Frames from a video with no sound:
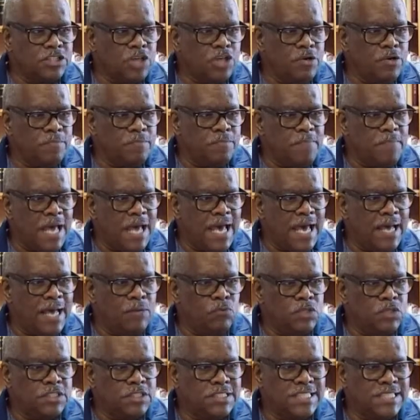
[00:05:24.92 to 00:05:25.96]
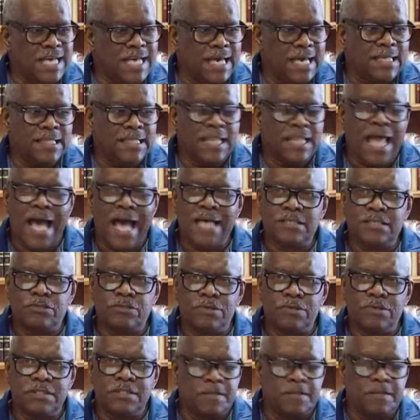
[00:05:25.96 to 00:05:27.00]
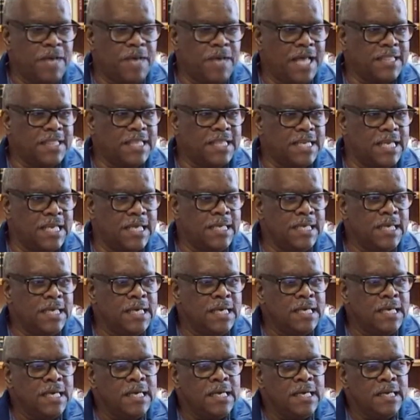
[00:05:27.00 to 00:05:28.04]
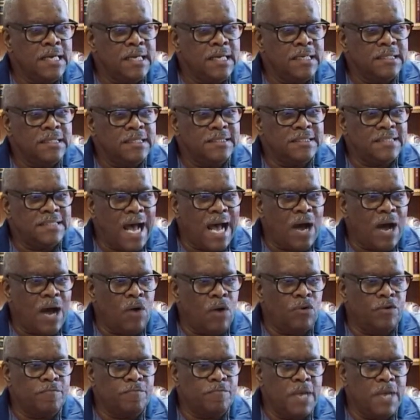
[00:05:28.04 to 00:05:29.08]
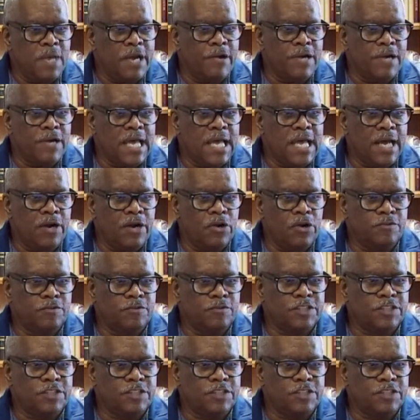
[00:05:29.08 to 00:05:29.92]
man was sick, Lazarus of Bethany, the town of Mary and her sister